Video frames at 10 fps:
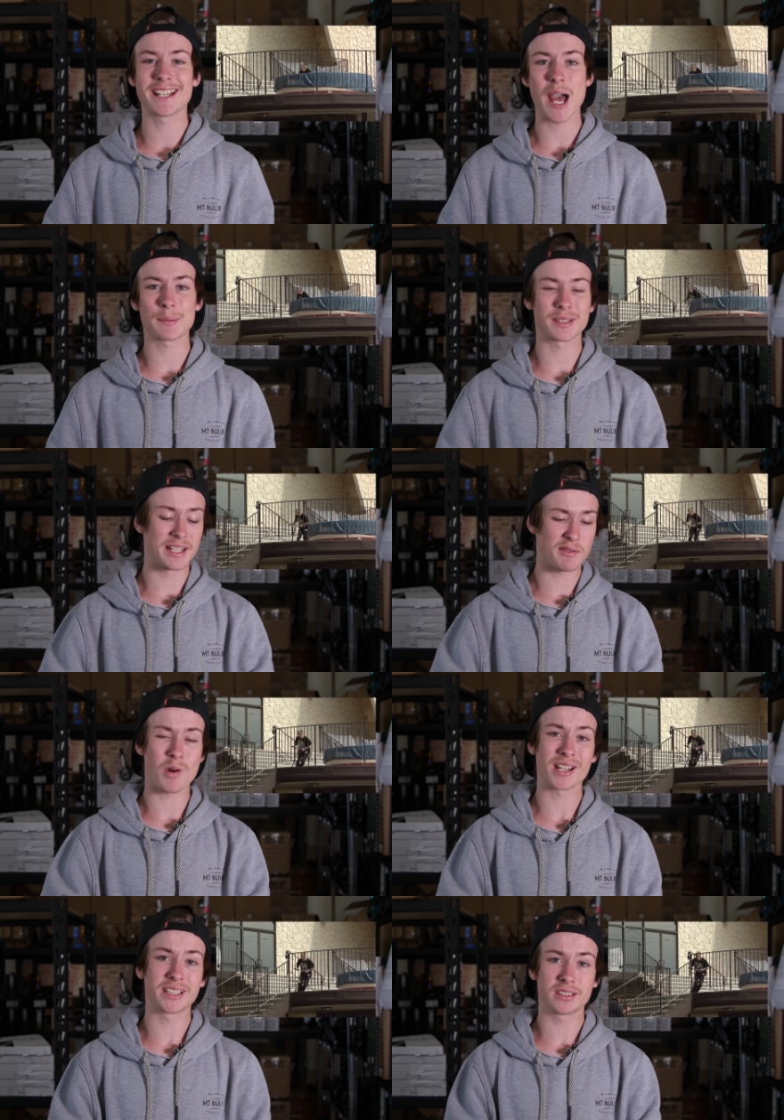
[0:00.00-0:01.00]
gaps, and even
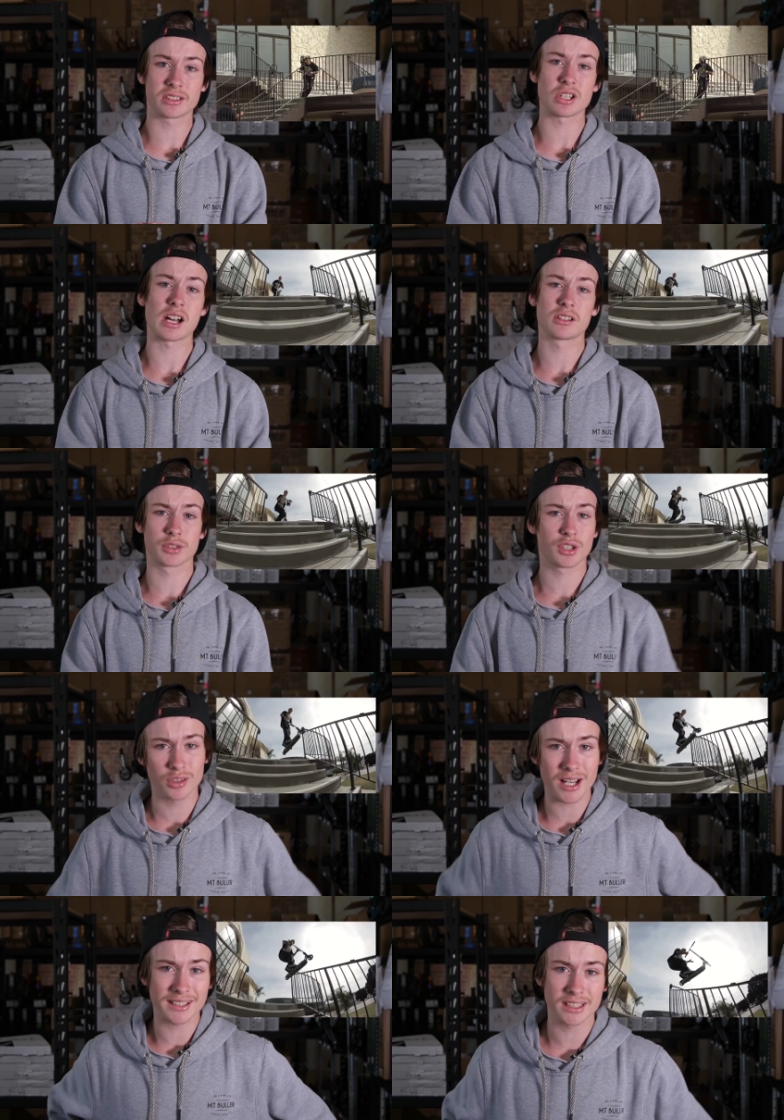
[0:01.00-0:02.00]
one he decided was a
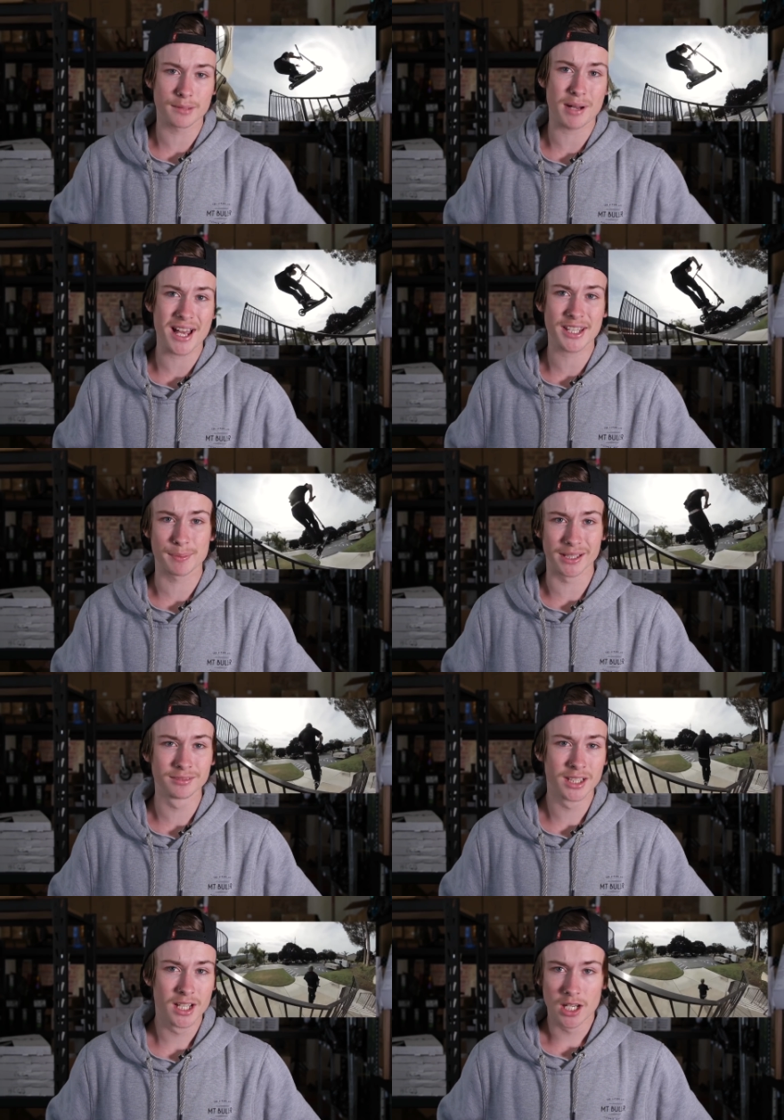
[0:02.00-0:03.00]
good idea to bar spin,
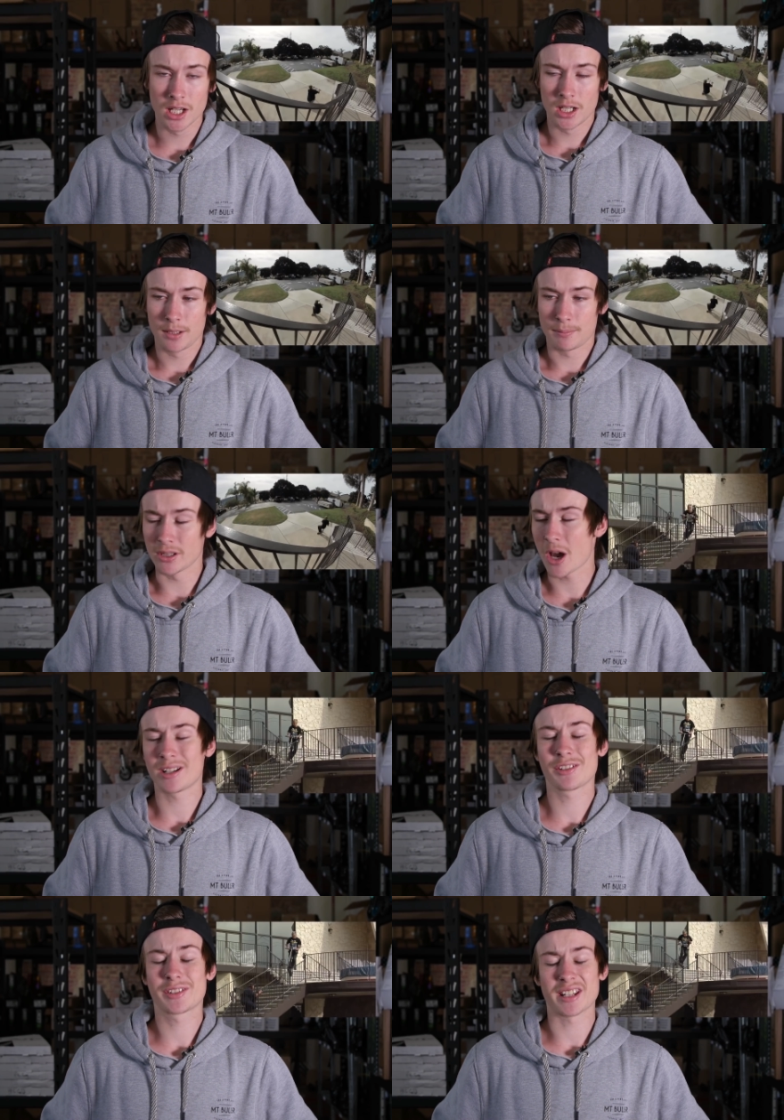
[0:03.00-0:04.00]
but no one
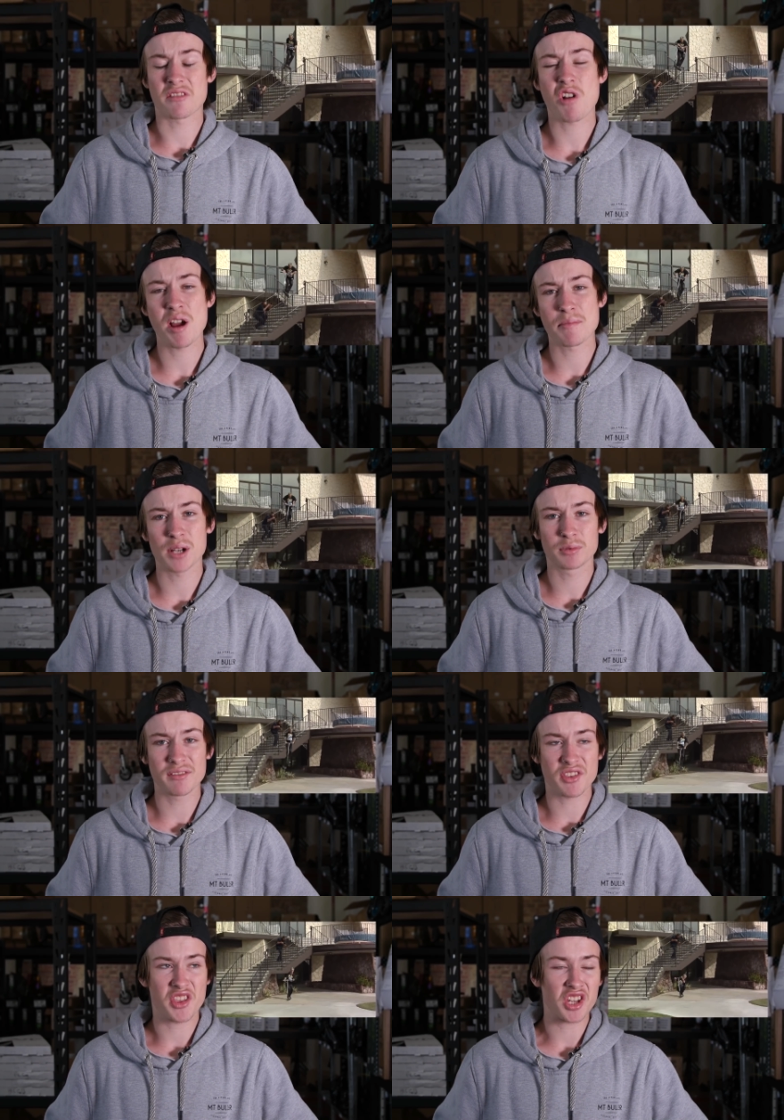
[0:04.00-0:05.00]
else in their right mind would
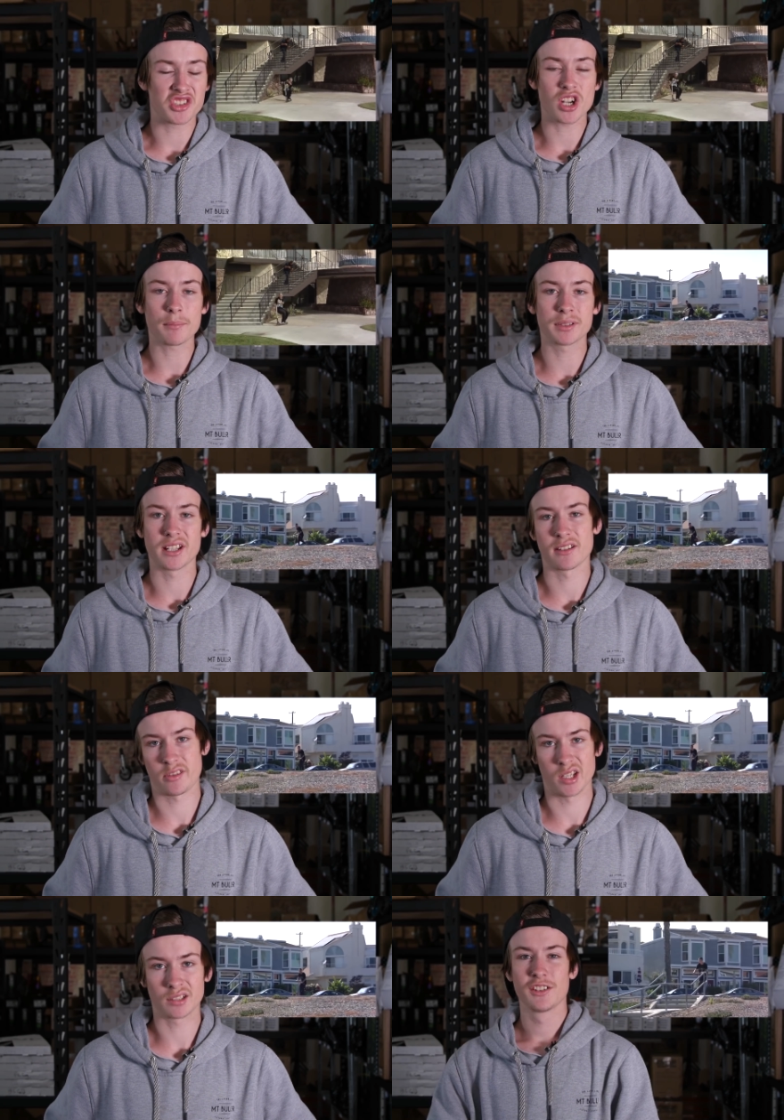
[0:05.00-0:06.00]
even think of jumping down the thing.